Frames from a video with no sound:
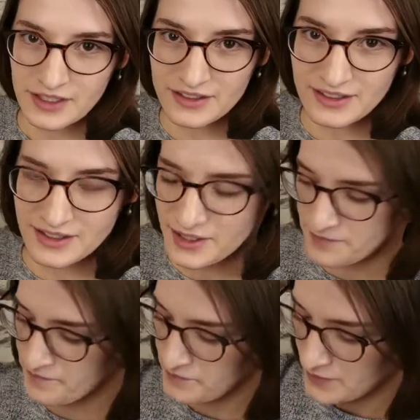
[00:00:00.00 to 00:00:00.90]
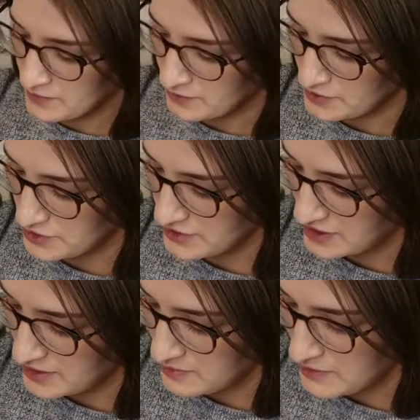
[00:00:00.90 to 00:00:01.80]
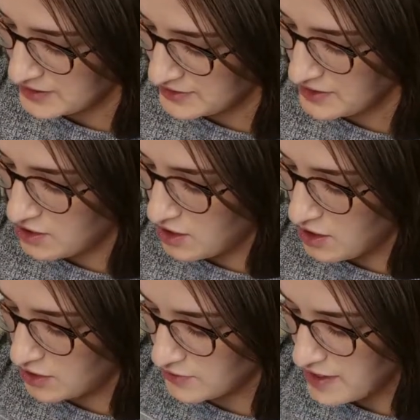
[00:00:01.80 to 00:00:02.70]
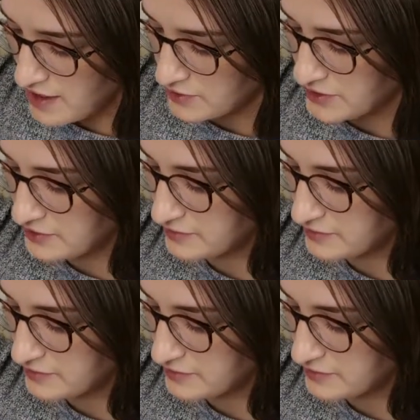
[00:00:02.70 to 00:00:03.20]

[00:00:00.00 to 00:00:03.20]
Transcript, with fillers: you see it? We're just gonna mix it all around